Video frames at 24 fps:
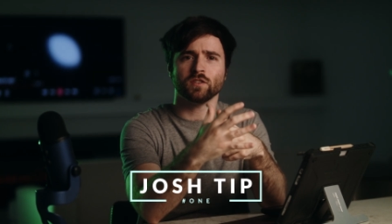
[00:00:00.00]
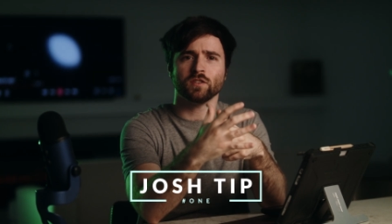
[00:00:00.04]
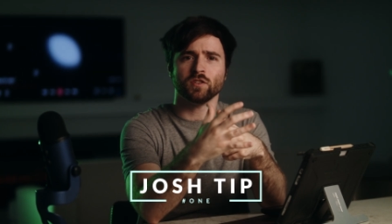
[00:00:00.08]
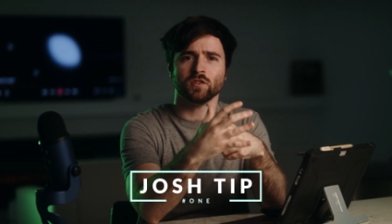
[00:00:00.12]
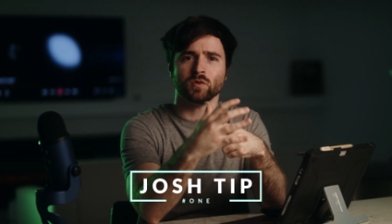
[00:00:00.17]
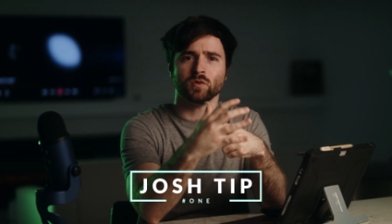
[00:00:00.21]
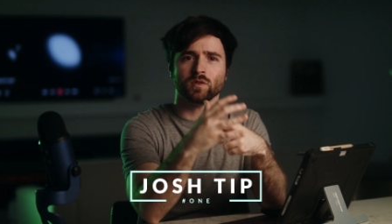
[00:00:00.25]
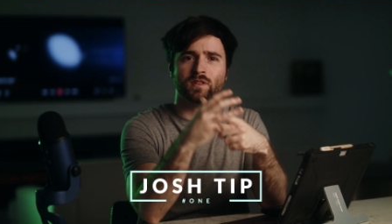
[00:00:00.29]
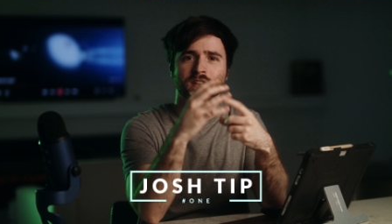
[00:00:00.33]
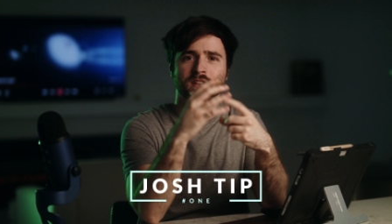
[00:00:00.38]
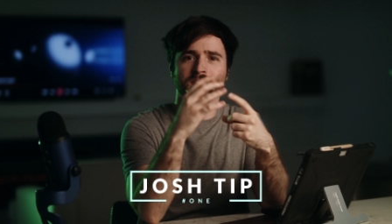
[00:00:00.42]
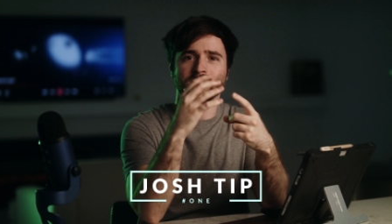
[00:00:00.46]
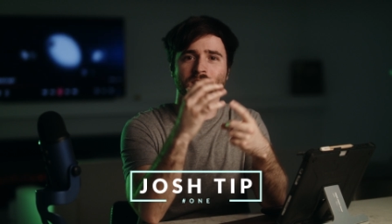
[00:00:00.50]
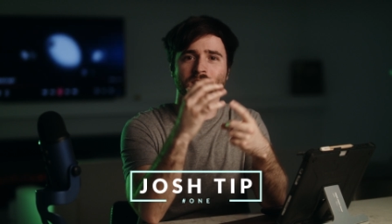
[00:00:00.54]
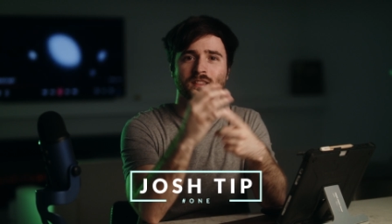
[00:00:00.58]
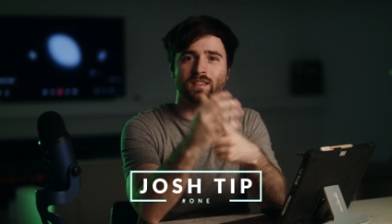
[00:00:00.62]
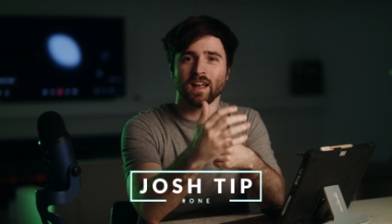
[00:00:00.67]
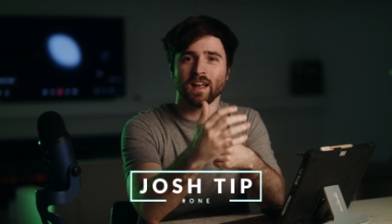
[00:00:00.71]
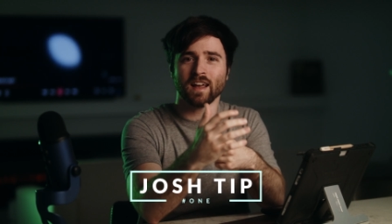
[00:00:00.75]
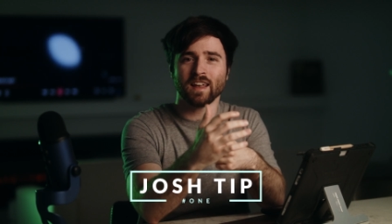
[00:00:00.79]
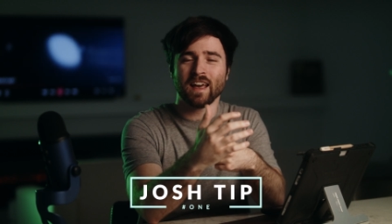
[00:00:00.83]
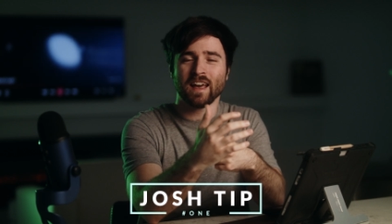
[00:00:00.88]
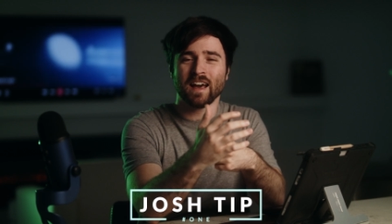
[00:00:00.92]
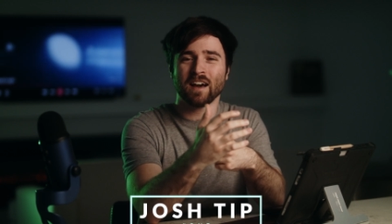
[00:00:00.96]
do is get the
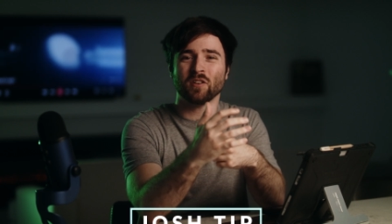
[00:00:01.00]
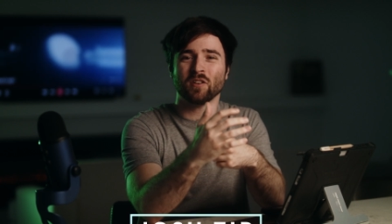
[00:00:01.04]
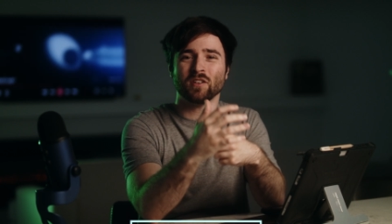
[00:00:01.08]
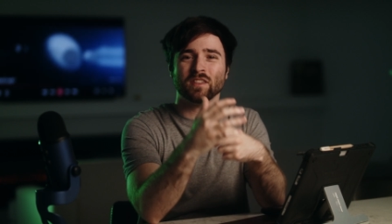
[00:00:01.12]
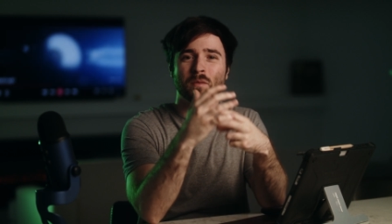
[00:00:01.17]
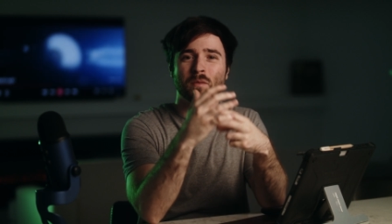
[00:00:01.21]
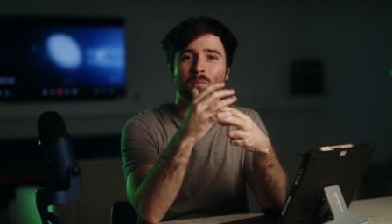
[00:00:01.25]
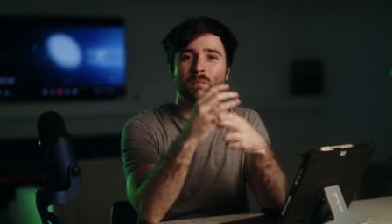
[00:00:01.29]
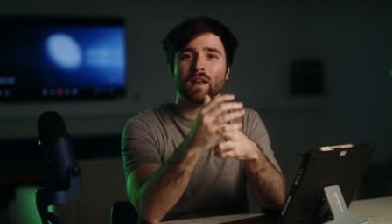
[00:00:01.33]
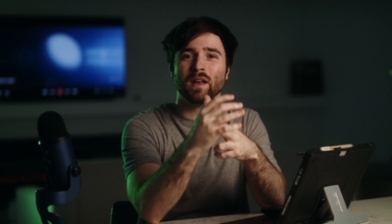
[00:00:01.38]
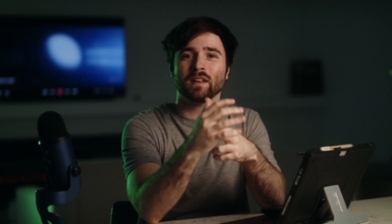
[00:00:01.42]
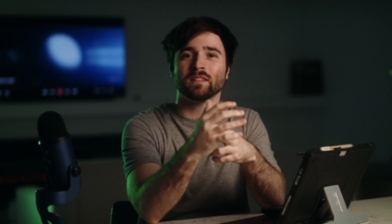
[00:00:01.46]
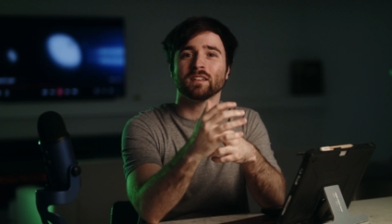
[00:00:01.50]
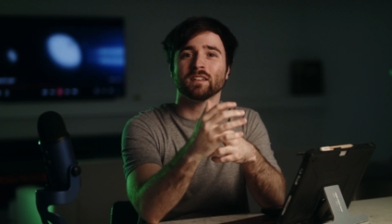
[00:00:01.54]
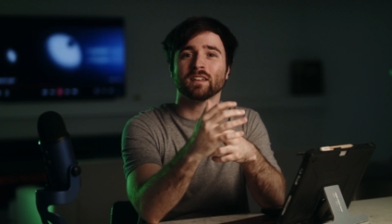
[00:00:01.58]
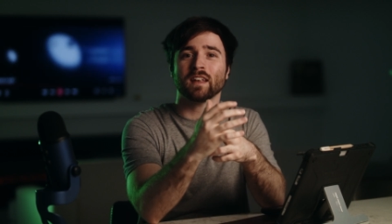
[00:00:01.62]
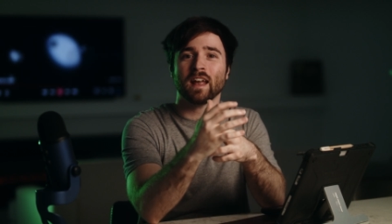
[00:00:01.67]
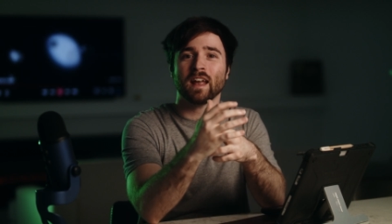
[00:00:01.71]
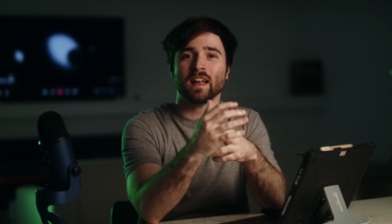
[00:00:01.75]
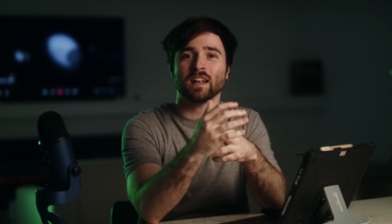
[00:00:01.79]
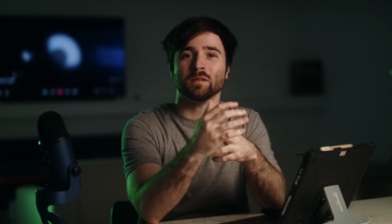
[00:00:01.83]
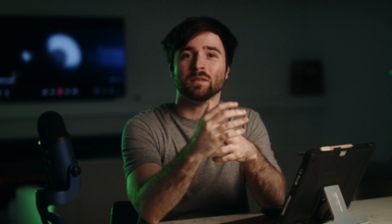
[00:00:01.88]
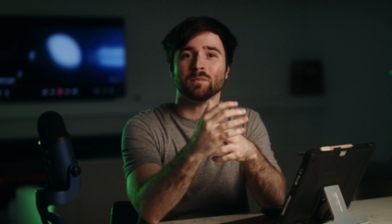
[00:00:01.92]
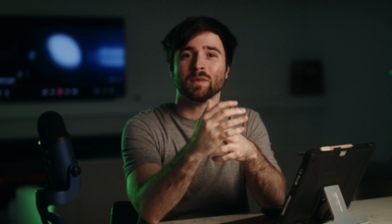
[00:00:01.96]
layout and the basic
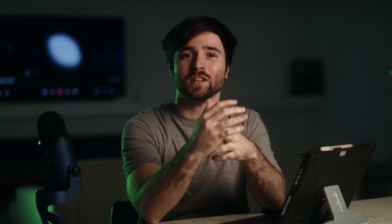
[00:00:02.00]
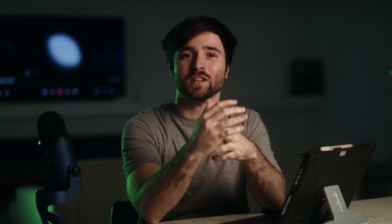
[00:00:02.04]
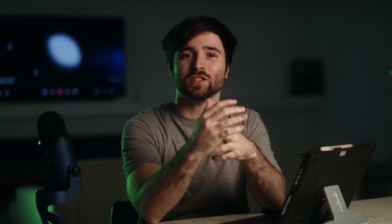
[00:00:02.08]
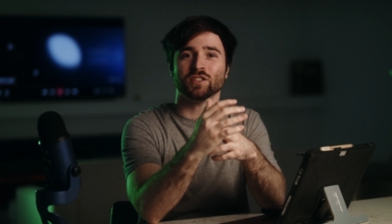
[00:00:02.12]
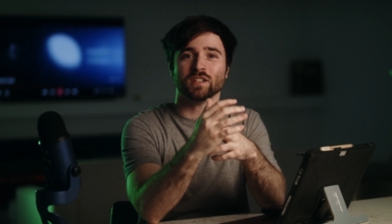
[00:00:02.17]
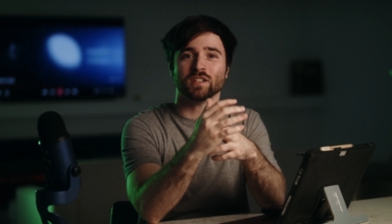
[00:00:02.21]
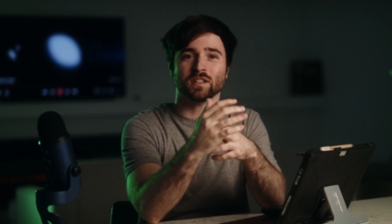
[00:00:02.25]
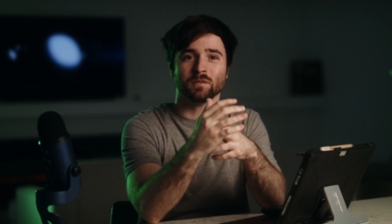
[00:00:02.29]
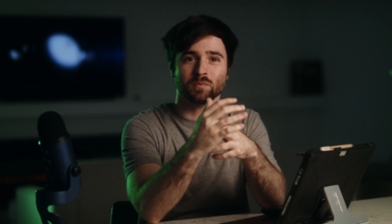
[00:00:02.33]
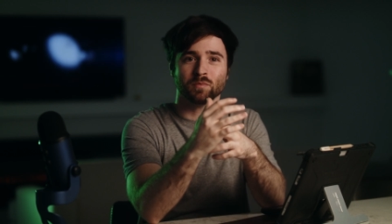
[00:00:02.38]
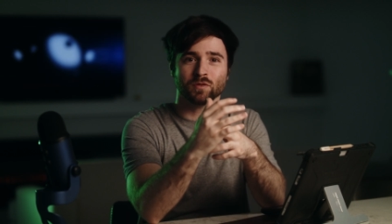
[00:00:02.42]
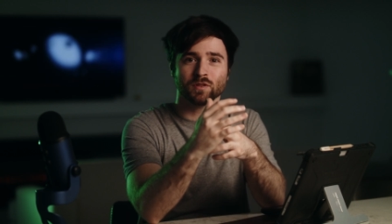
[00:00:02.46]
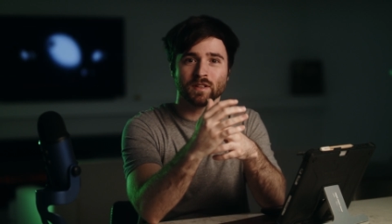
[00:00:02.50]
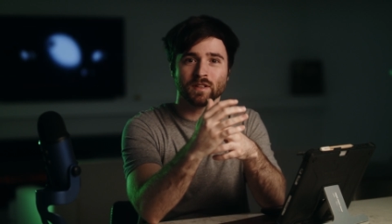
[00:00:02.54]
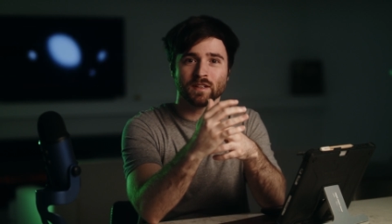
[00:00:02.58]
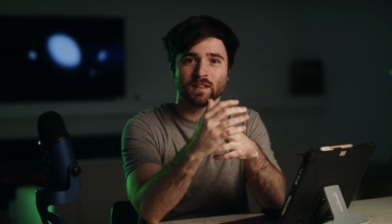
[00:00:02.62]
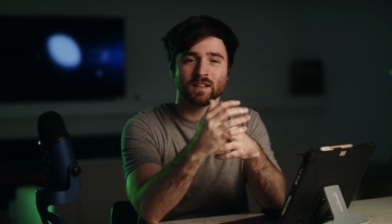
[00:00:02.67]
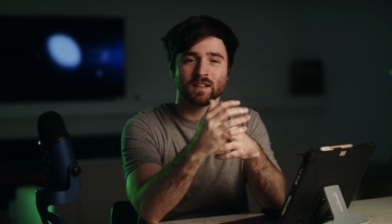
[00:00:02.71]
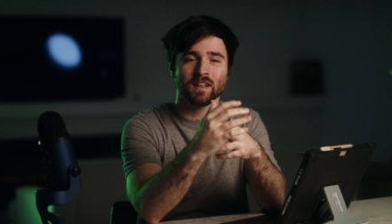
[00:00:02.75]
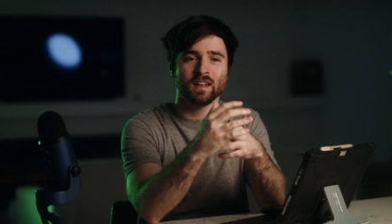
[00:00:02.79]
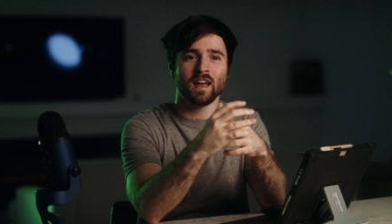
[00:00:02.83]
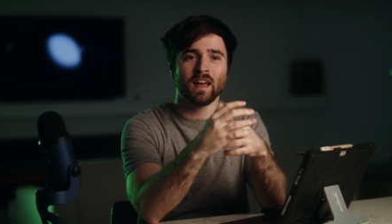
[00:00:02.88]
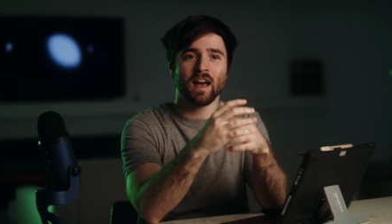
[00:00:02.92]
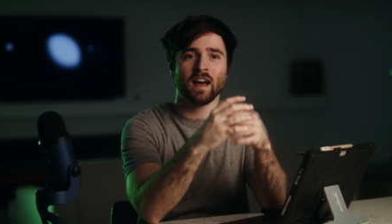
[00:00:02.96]
animation complete